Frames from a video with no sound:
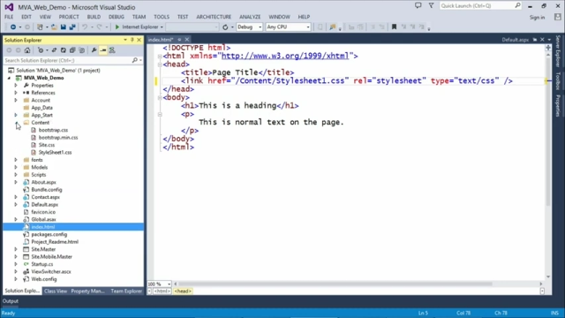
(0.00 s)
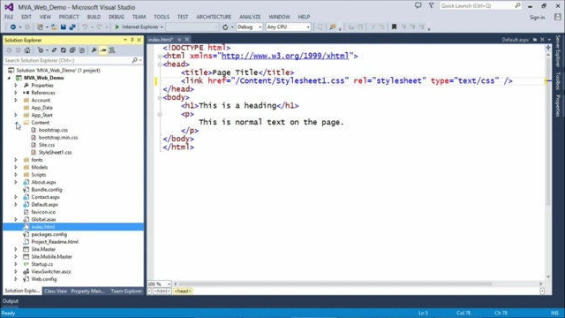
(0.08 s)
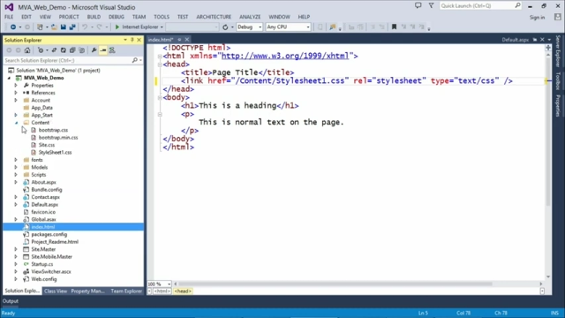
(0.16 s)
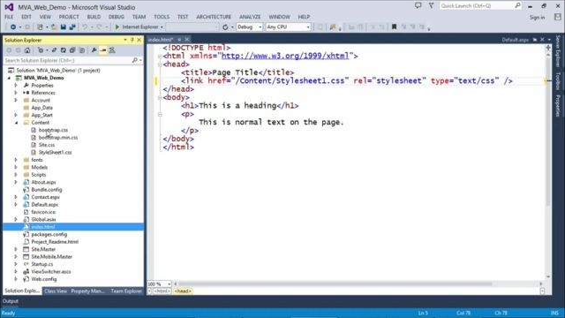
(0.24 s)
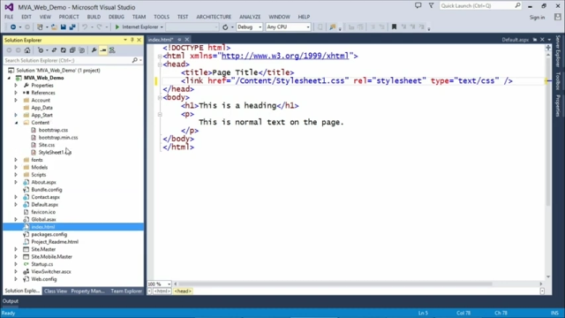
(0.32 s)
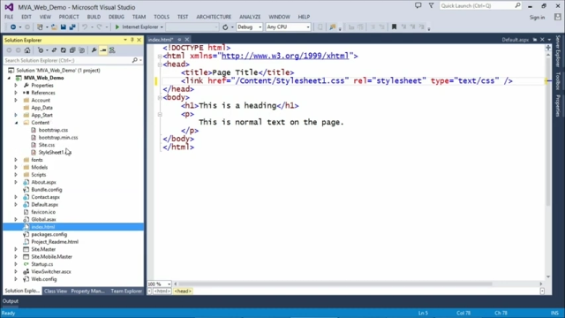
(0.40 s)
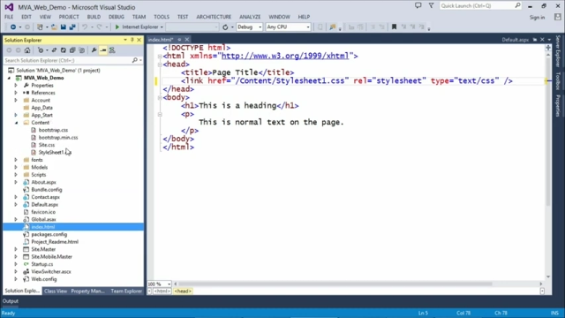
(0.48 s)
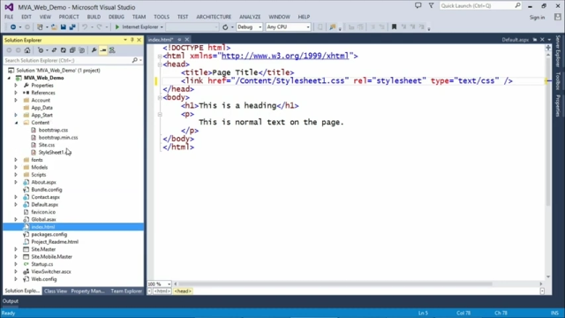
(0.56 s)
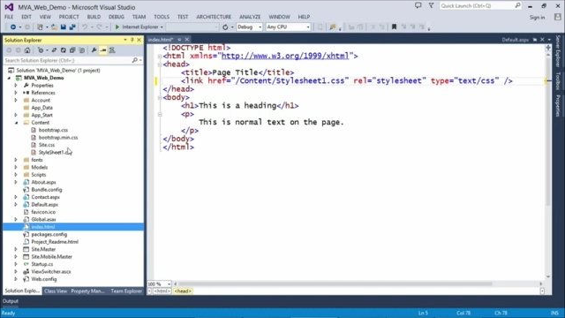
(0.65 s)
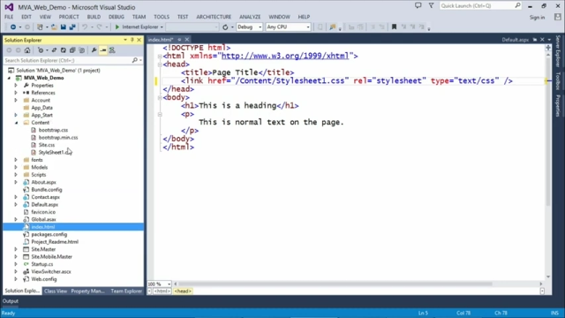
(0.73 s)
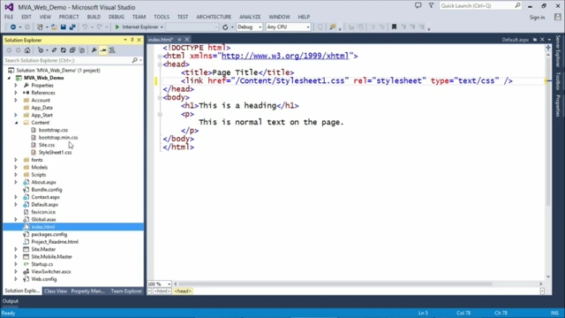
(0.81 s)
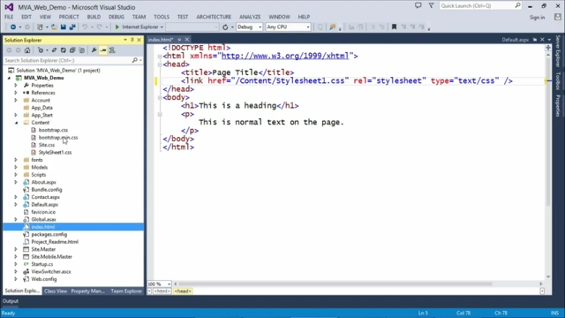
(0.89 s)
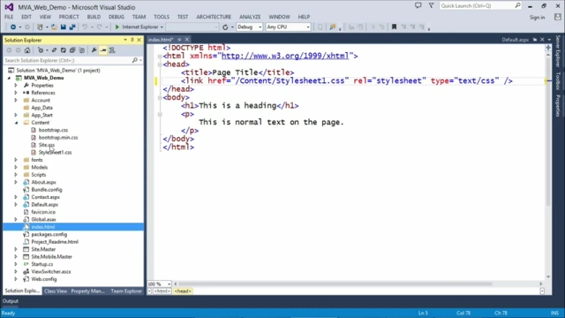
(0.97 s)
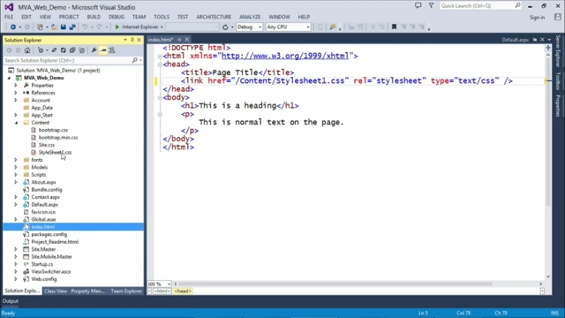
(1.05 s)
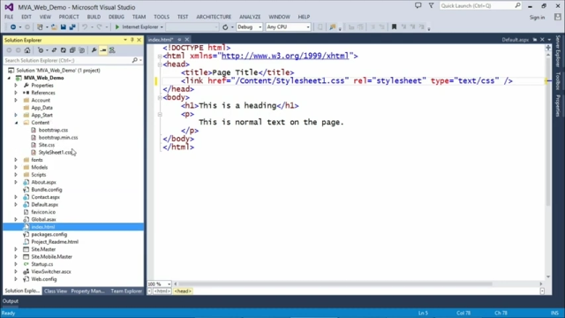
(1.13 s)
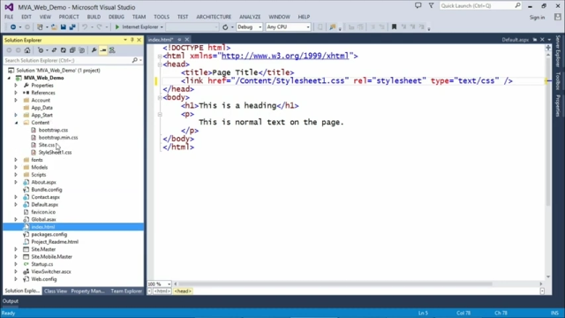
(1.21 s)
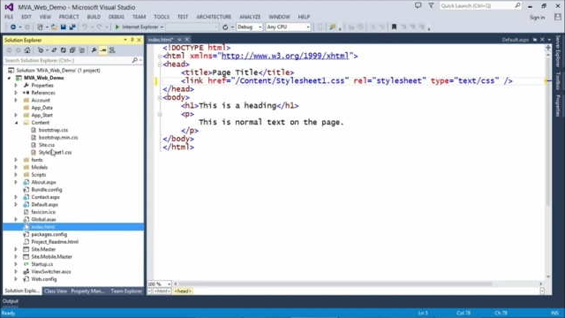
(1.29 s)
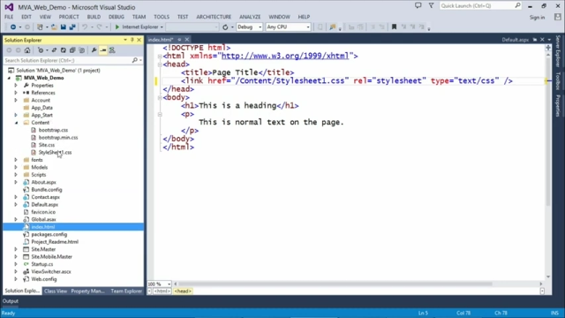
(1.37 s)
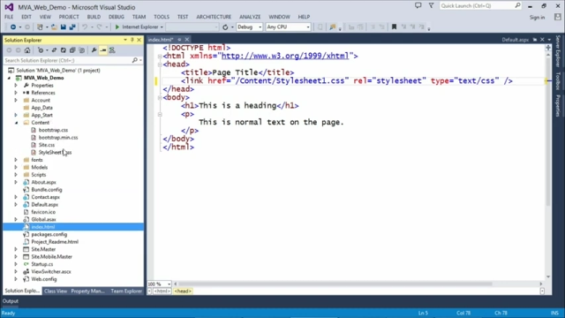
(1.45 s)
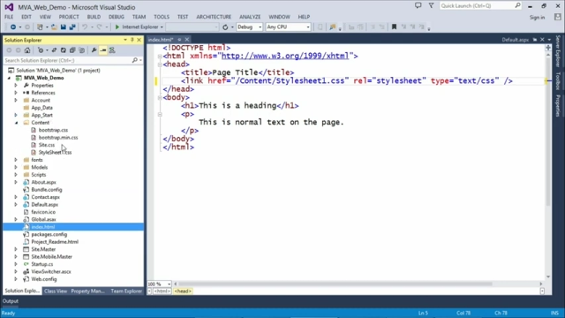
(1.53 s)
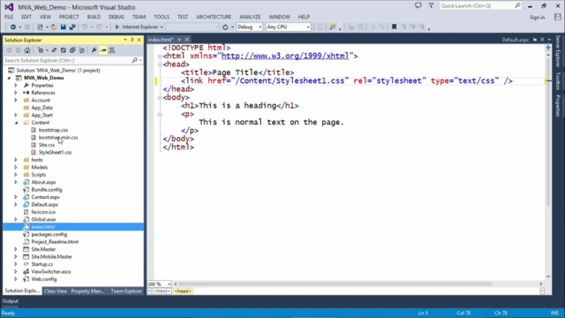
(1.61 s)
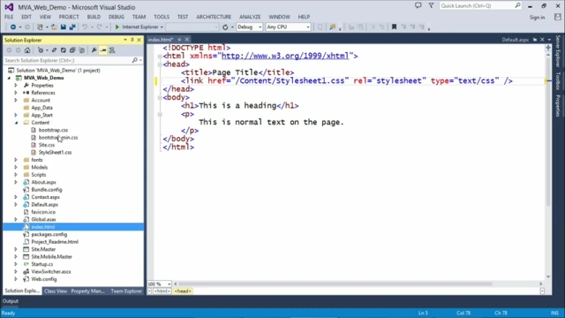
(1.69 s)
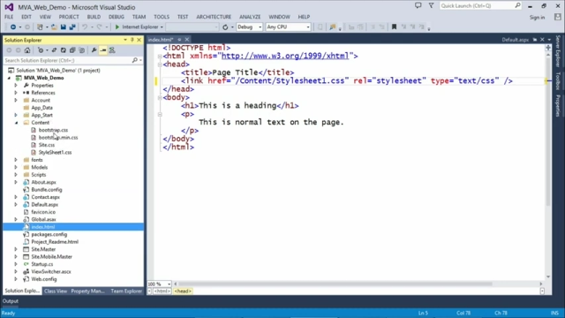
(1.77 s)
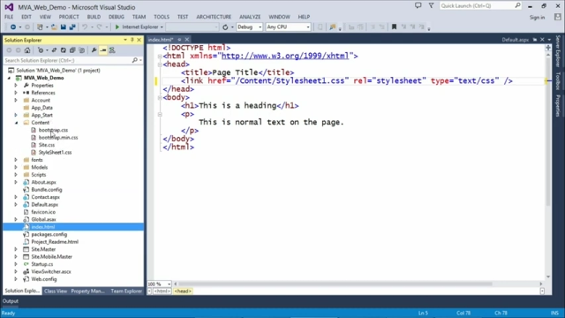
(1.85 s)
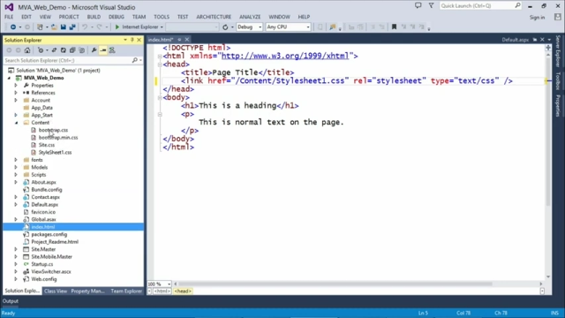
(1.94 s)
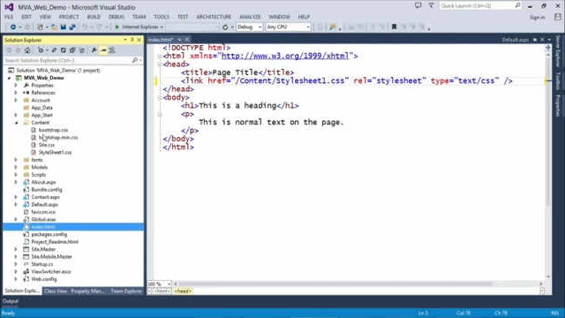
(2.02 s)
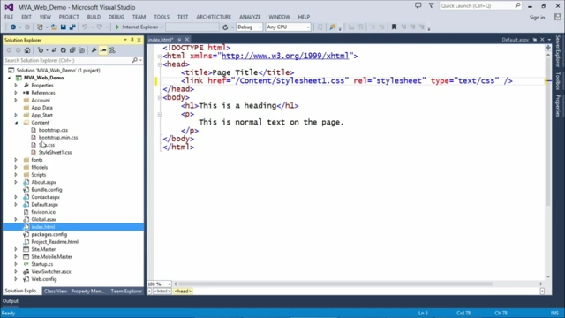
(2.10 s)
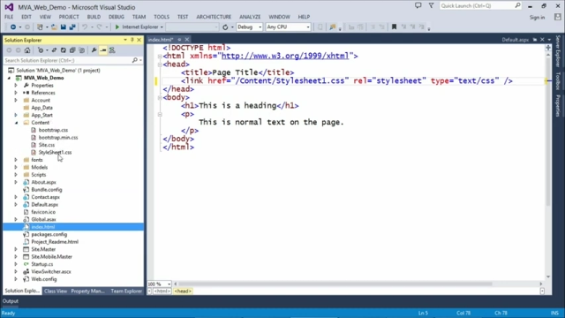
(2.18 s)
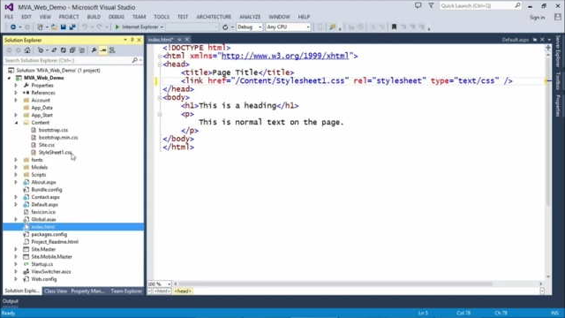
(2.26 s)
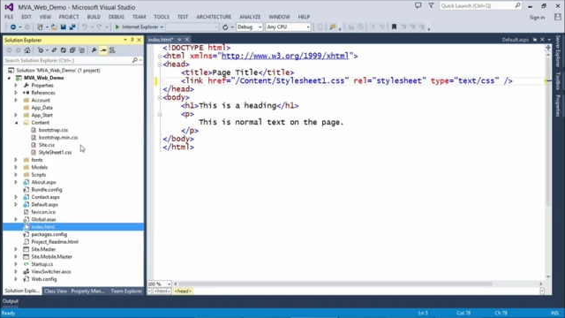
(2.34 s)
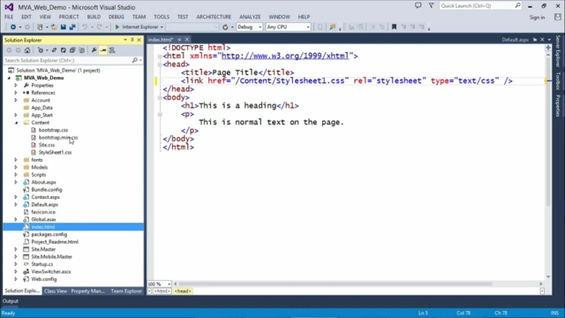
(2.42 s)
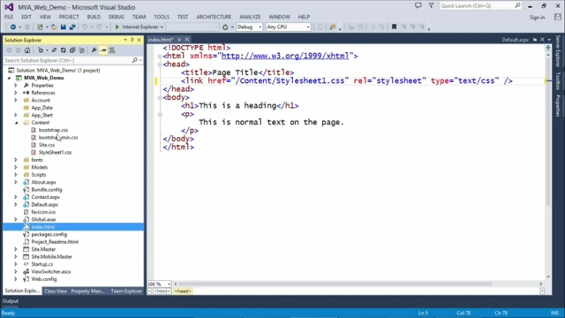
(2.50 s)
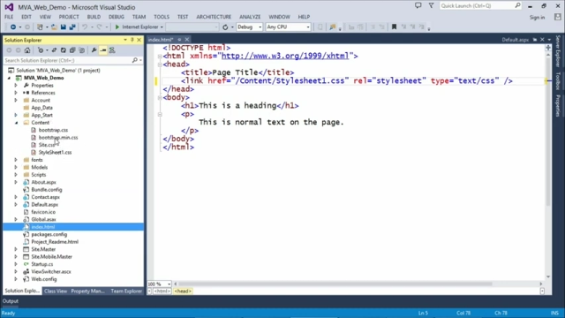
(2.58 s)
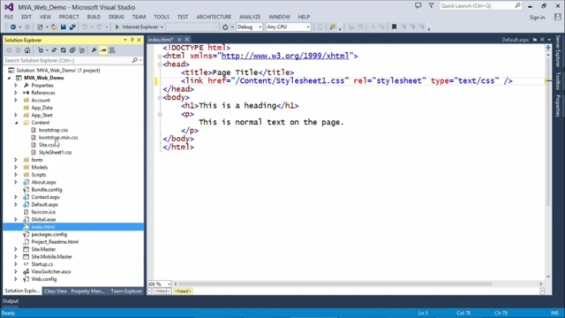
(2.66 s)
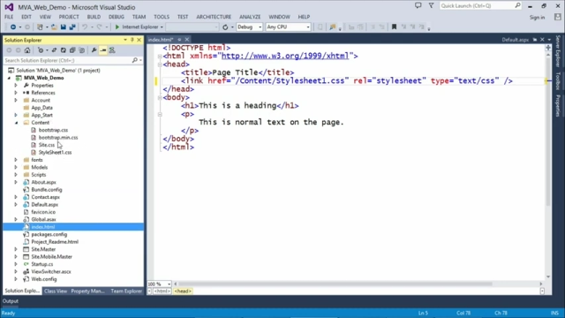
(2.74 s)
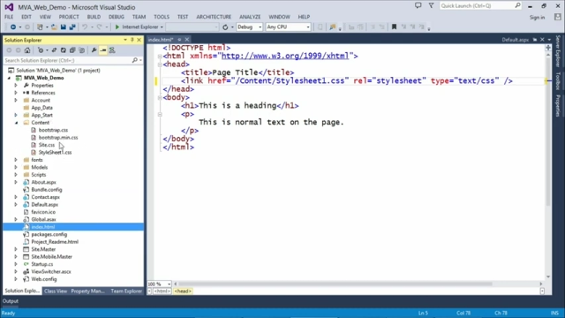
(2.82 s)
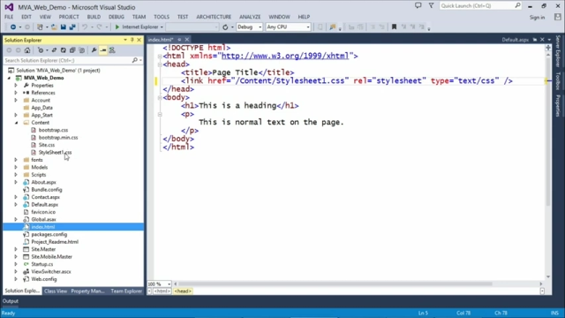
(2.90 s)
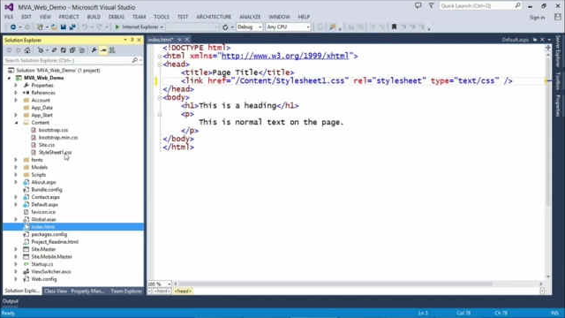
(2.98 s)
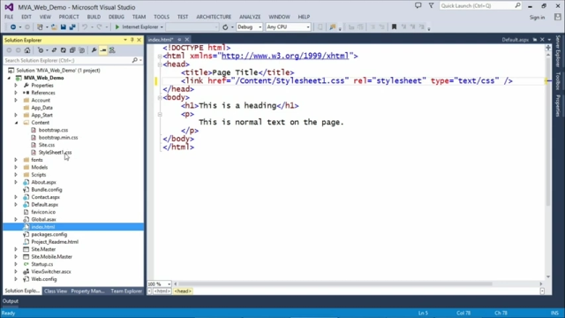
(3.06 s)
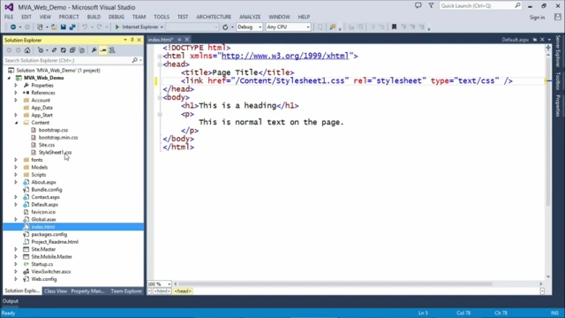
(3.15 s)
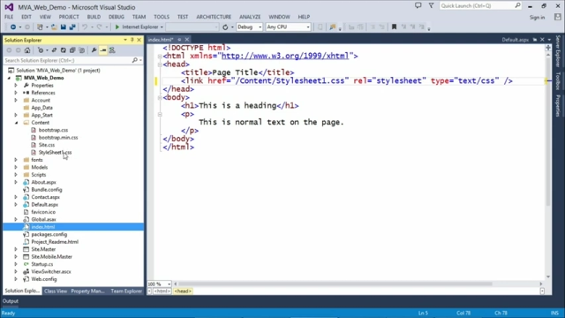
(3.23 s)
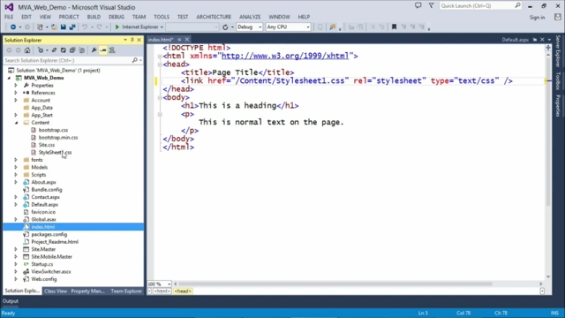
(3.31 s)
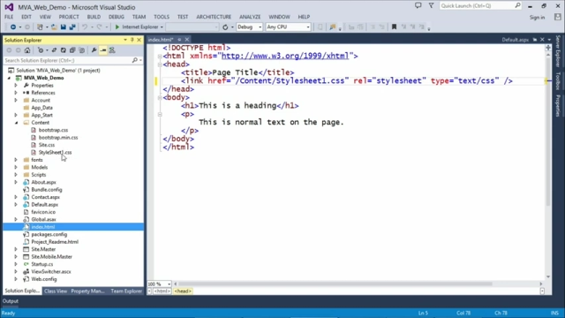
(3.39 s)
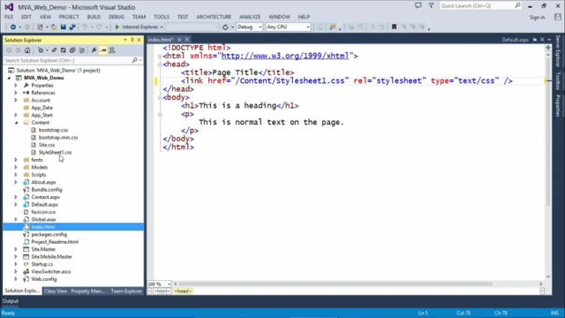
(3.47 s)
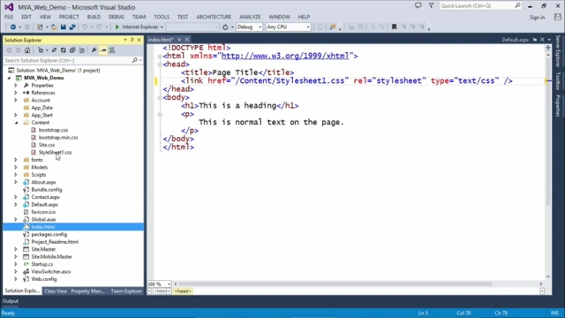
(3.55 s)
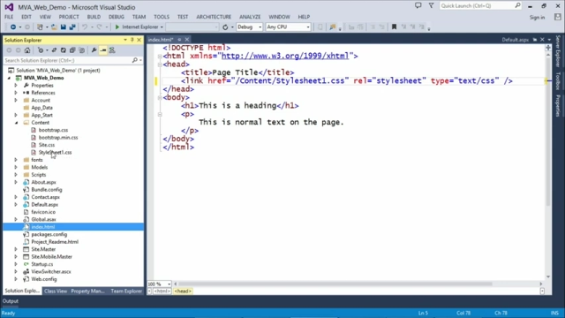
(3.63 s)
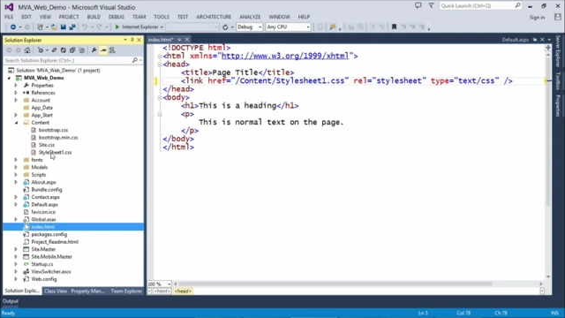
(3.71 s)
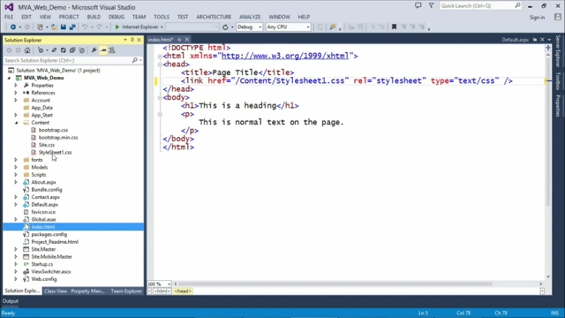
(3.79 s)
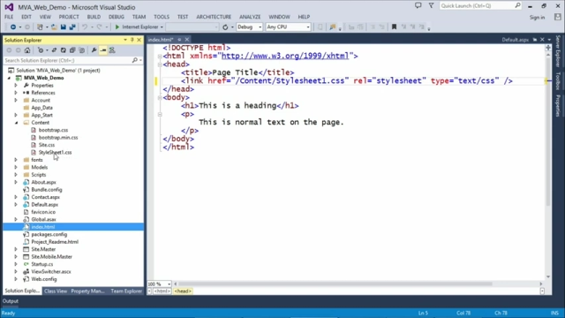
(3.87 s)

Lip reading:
Nobody's mouth can be seen.